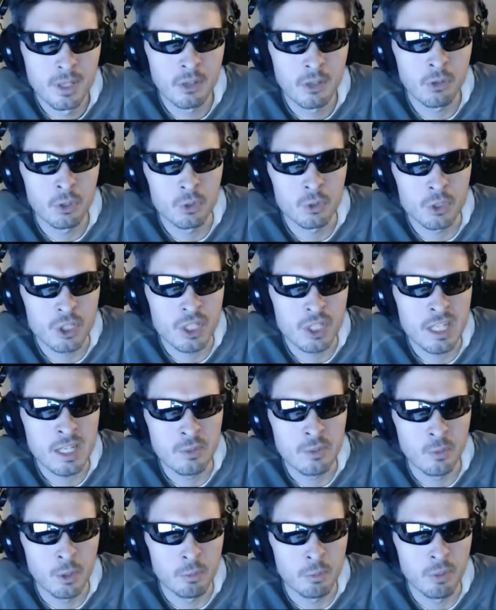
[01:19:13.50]
scene
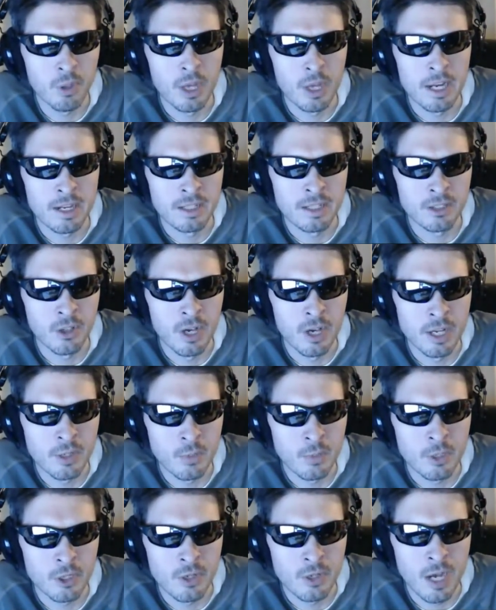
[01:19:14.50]
would play, like
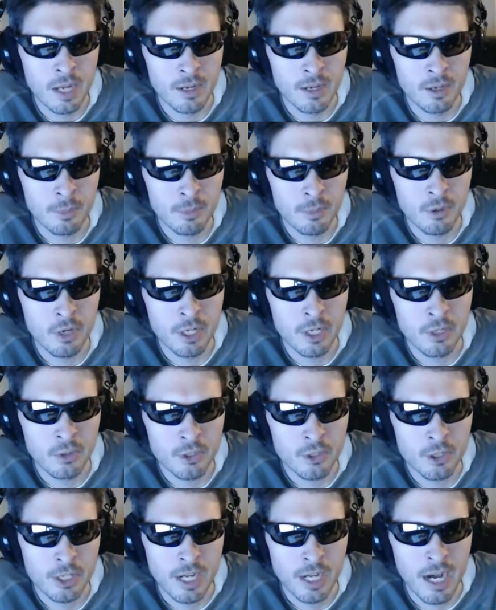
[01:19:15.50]
when you got an upgrade on
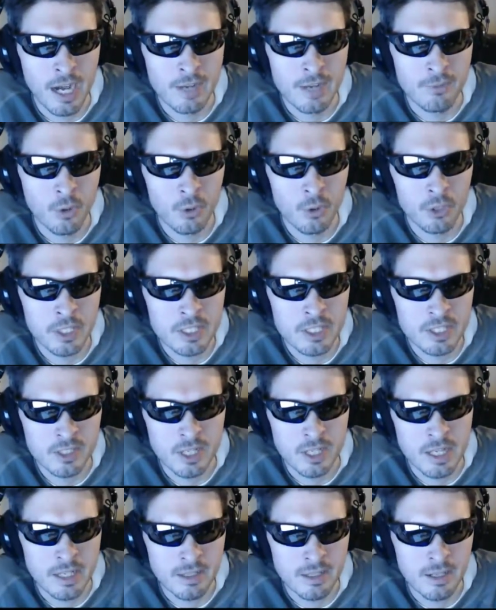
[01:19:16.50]
your guy, of all these
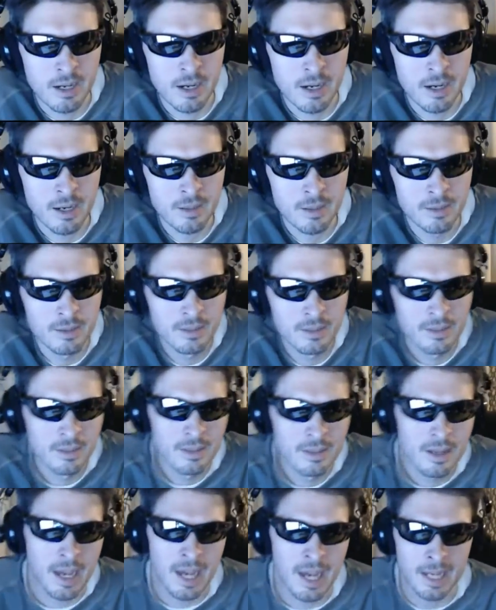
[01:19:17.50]
like
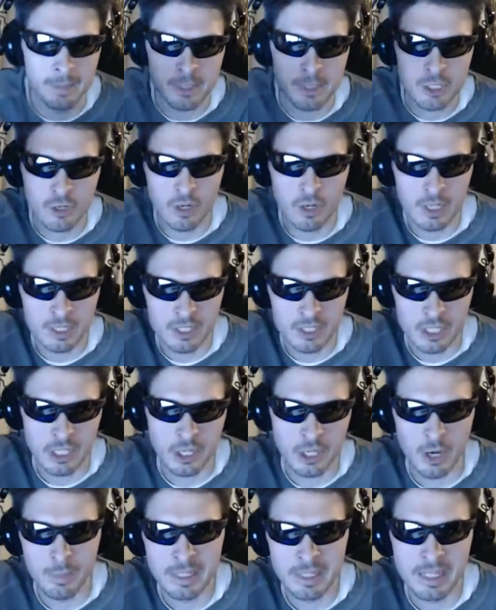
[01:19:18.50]
animatronics like
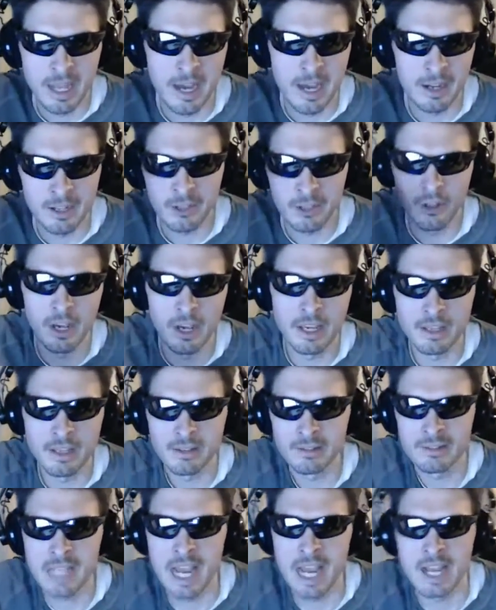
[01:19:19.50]
coming down and like
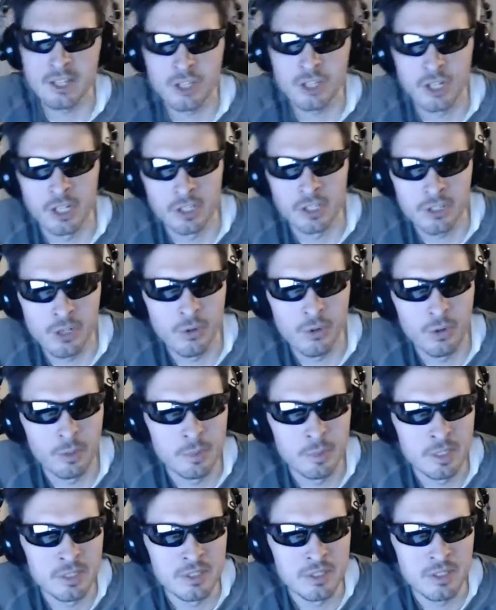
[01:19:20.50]
attaching it to him
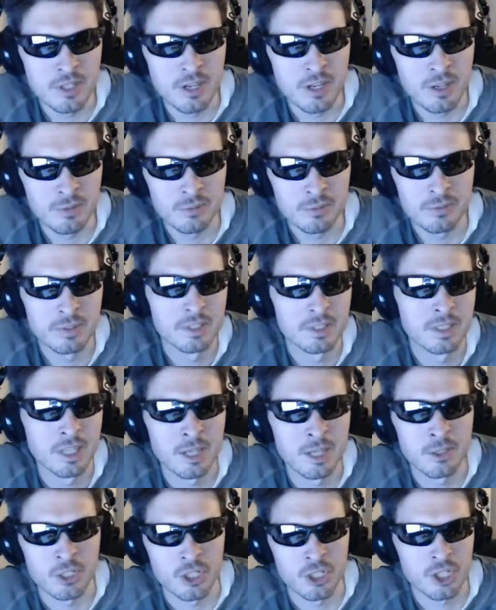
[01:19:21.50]
and stuff. It
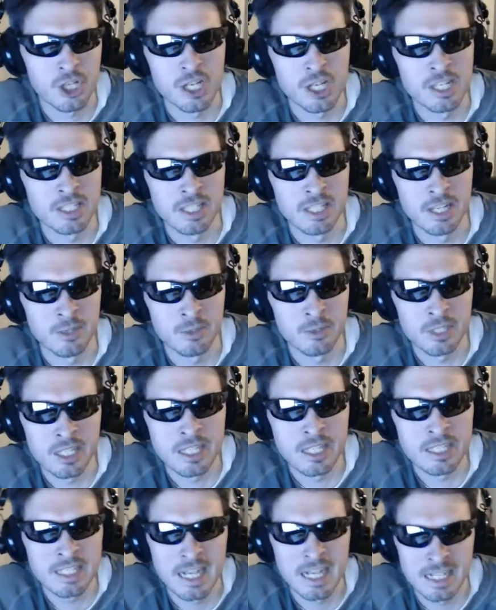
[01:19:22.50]
was cheesy, and it was the
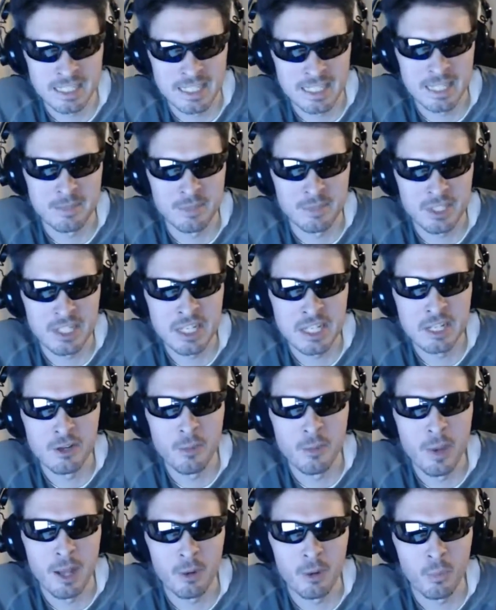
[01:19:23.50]
exact same scene no
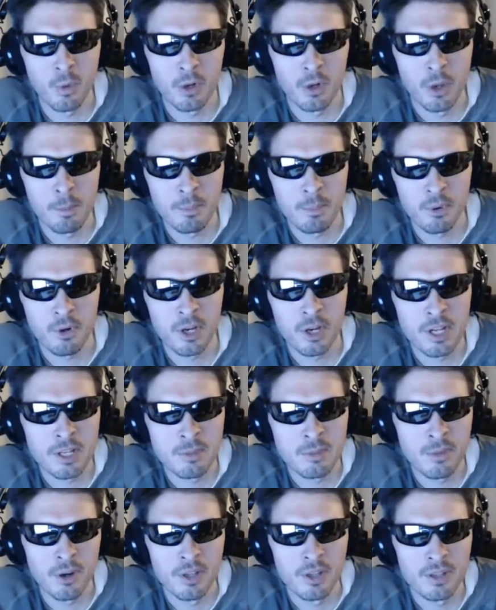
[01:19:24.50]
matter what upgrade.
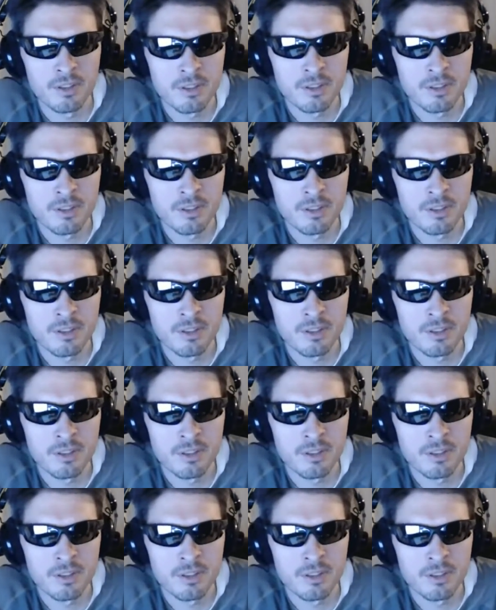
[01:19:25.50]
But you